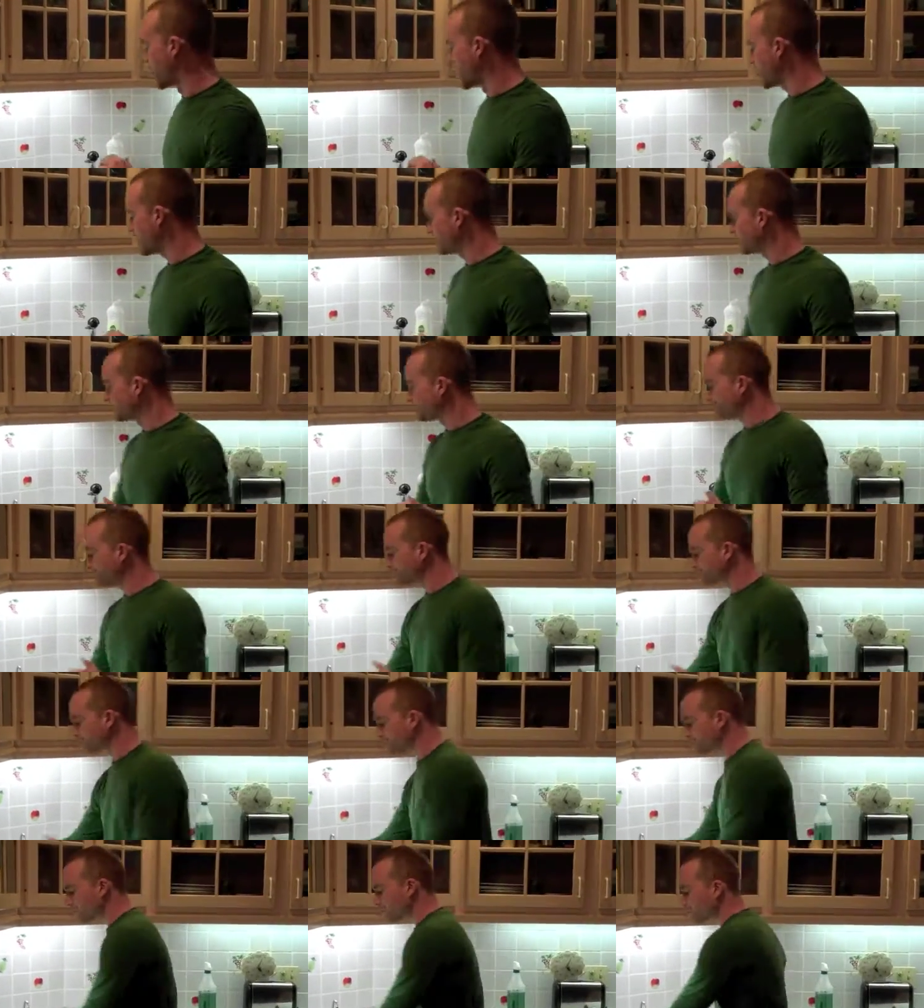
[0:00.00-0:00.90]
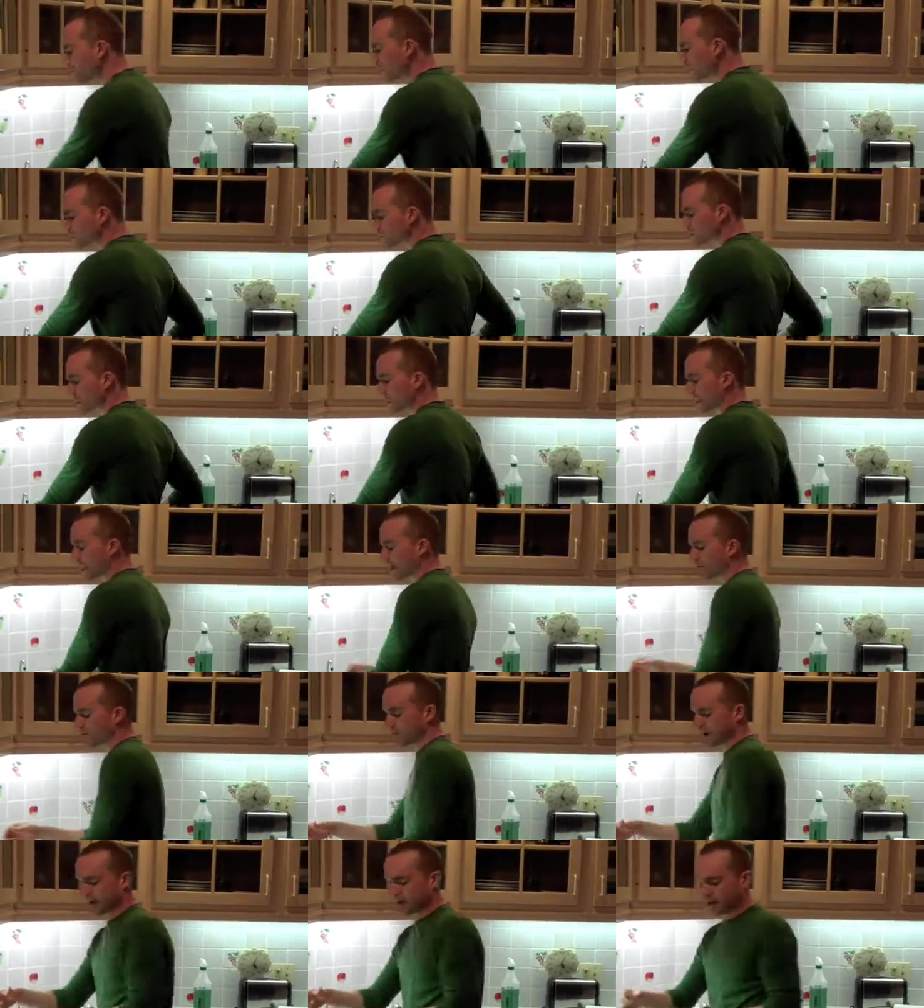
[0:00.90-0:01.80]
I. So we
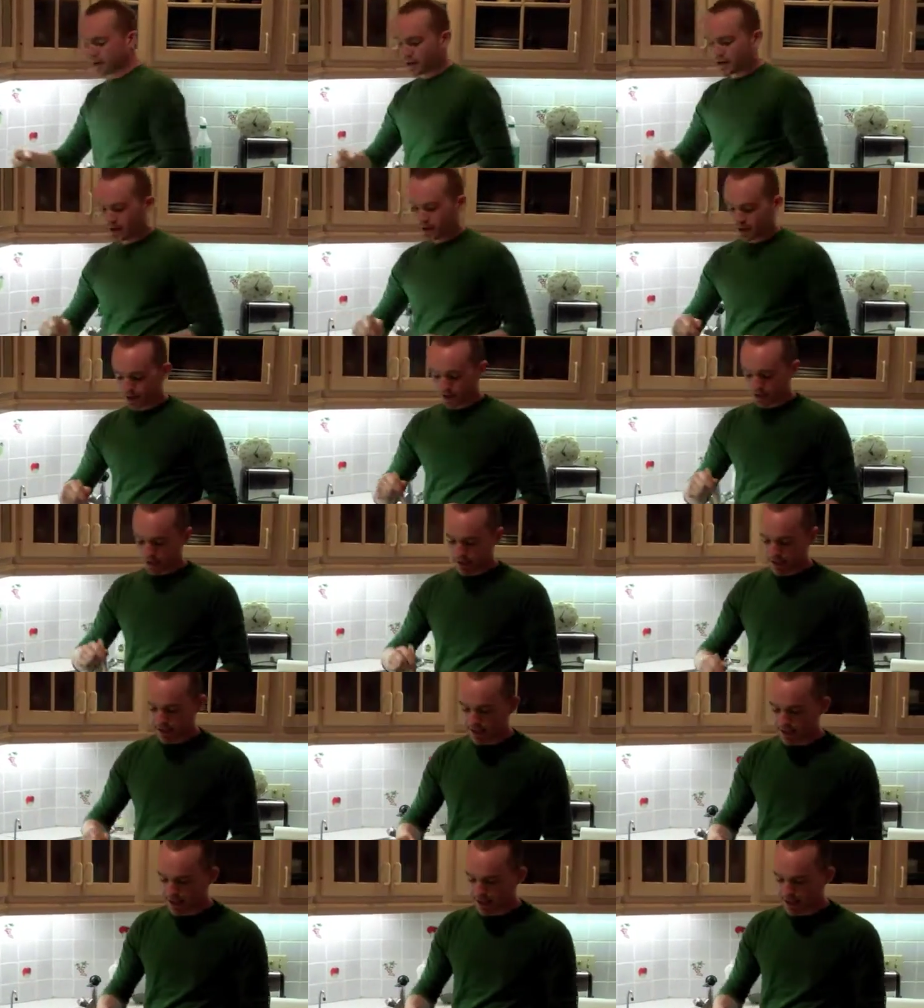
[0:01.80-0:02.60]
have that on here.